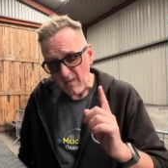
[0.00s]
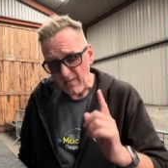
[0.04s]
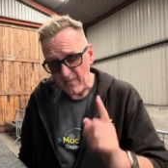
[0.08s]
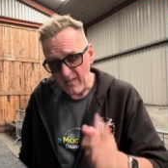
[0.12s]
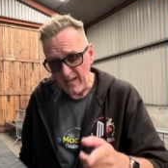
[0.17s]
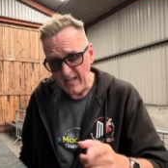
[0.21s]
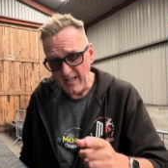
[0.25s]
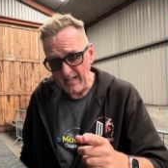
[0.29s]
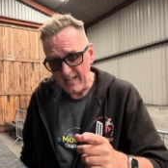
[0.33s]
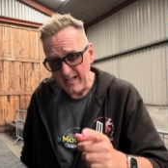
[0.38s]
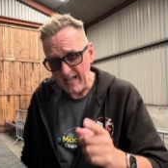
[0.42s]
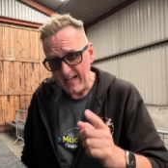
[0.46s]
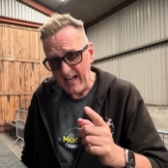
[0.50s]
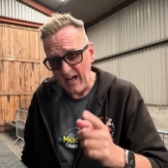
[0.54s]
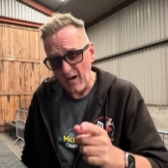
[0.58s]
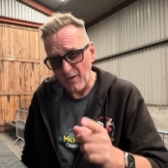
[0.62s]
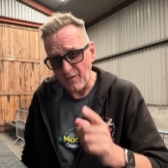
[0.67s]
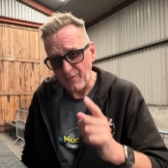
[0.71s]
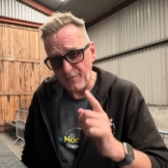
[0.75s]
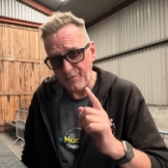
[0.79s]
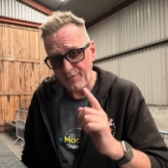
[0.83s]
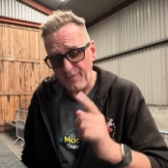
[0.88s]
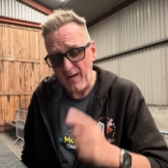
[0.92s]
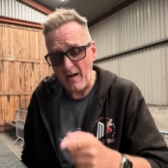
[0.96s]
then you can get on
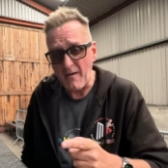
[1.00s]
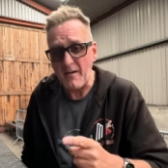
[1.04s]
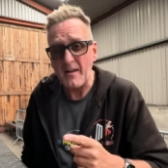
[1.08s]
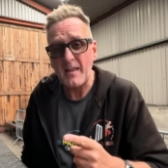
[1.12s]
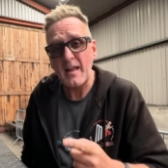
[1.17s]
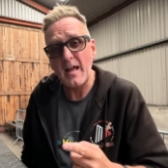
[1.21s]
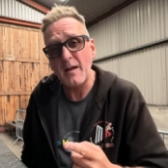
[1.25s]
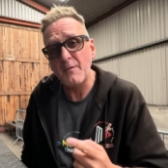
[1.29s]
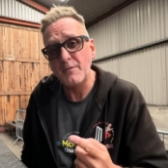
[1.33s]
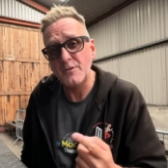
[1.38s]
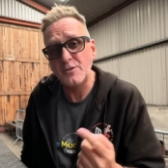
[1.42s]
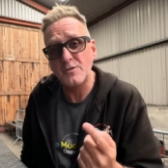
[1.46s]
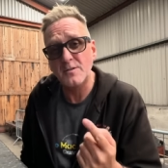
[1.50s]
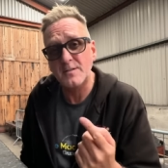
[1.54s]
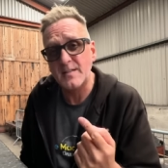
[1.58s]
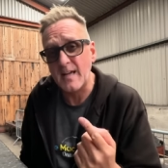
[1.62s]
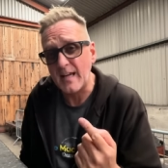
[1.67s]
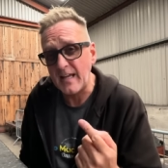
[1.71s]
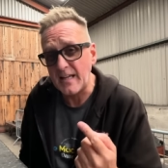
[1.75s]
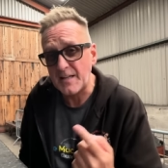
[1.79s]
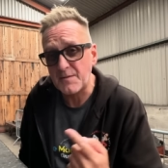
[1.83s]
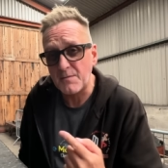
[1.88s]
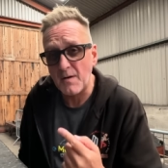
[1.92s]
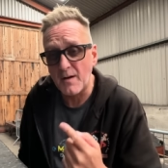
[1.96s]
a ferry there, which will
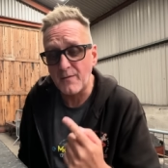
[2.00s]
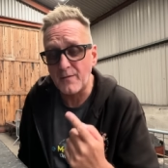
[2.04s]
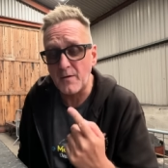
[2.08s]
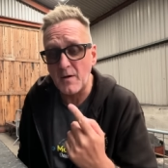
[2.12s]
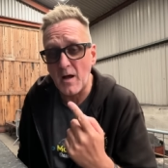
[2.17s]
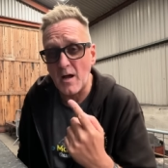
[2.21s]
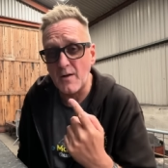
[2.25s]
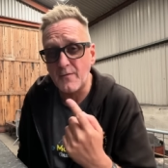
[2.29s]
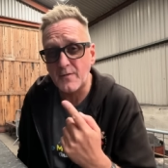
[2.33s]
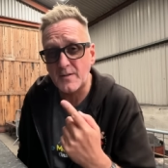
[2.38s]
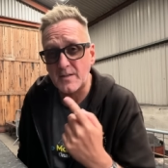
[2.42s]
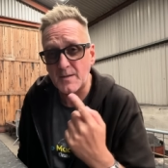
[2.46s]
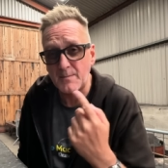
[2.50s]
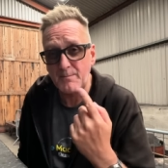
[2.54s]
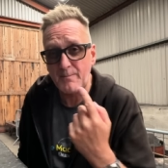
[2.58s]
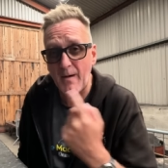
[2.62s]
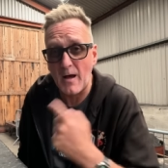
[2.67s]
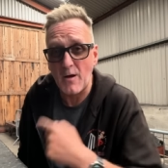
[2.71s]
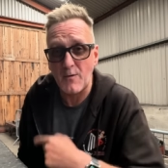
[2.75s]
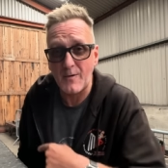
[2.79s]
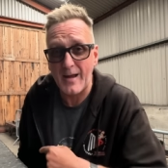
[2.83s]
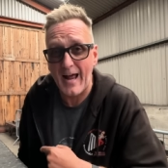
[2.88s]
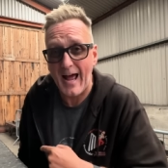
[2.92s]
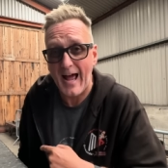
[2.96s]
take you to over, over to
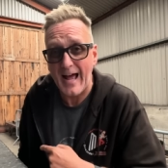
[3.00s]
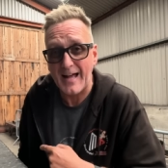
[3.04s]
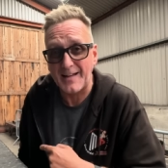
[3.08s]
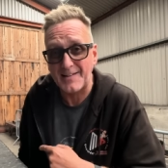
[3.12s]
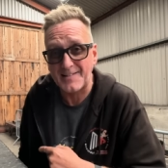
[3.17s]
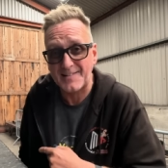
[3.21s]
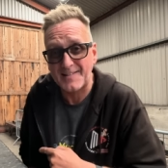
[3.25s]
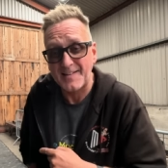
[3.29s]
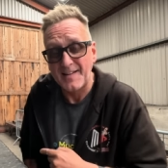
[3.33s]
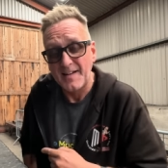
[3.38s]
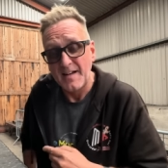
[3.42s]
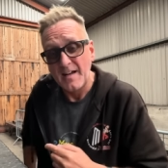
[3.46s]
Bowness,